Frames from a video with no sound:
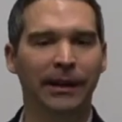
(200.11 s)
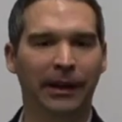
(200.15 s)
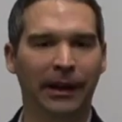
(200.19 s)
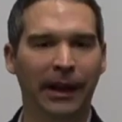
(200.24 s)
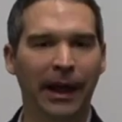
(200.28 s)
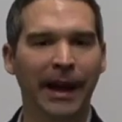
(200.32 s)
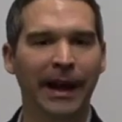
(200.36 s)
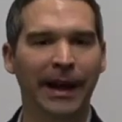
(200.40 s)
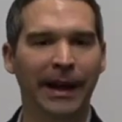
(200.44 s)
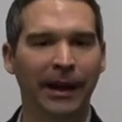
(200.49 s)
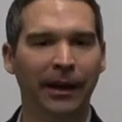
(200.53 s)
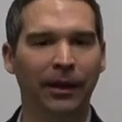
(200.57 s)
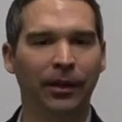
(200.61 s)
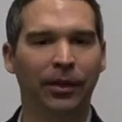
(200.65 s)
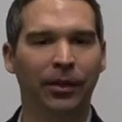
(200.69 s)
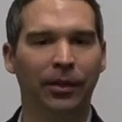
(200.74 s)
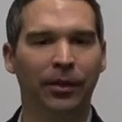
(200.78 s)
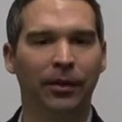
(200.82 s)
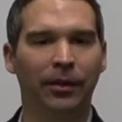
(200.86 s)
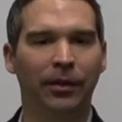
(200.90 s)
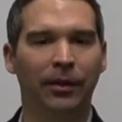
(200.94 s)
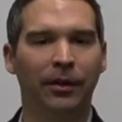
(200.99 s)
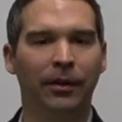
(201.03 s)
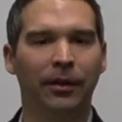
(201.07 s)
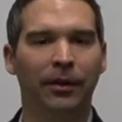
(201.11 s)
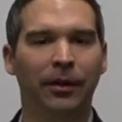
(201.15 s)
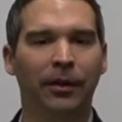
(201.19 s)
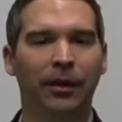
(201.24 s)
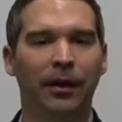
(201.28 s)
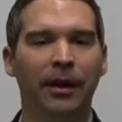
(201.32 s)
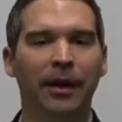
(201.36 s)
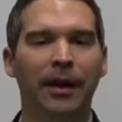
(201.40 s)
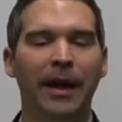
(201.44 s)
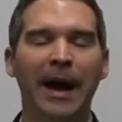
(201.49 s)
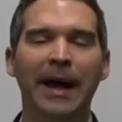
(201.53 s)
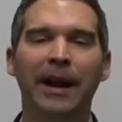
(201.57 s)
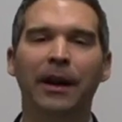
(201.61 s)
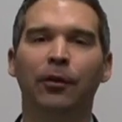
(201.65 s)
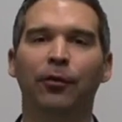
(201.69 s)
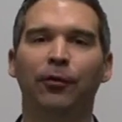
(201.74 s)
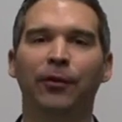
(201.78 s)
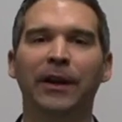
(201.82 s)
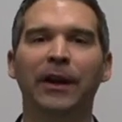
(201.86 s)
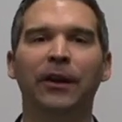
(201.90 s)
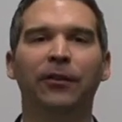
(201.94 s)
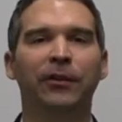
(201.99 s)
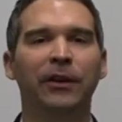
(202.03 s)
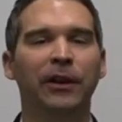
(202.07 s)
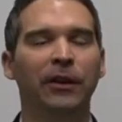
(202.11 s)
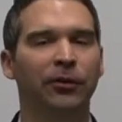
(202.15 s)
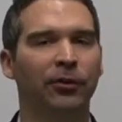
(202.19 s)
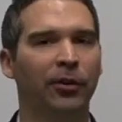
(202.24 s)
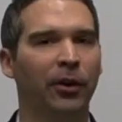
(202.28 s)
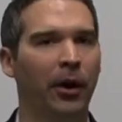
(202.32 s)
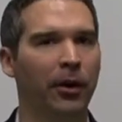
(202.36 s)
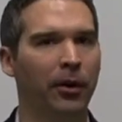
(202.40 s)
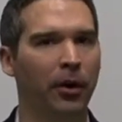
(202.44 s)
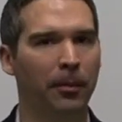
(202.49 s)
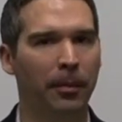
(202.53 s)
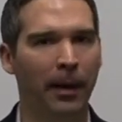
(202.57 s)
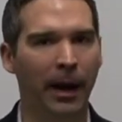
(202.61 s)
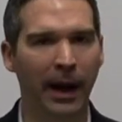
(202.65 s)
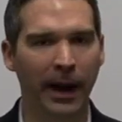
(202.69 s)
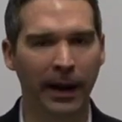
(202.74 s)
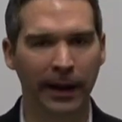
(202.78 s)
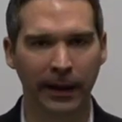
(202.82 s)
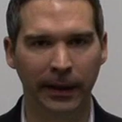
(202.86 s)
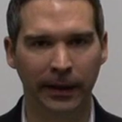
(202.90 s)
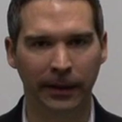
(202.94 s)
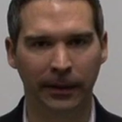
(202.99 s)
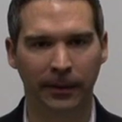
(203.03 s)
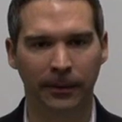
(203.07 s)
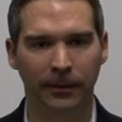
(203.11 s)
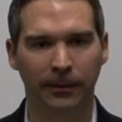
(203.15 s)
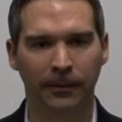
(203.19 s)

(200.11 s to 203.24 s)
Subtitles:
length, and it feeds the entire body.